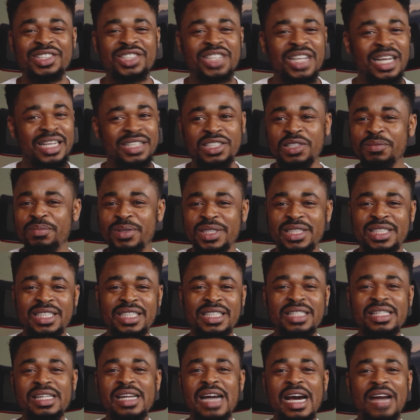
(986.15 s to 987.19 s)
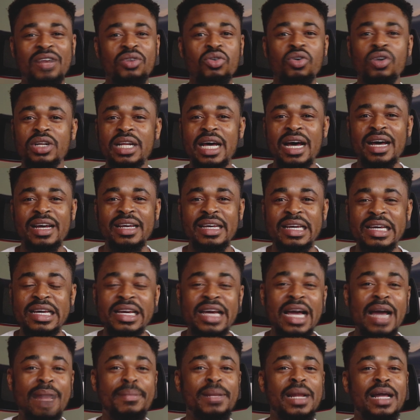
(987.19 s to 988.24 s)
ChatGPT and other
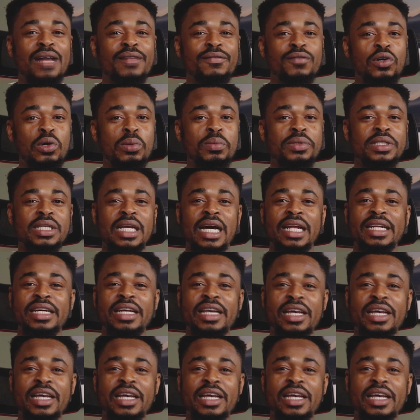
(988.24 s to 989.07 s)
AI platforms can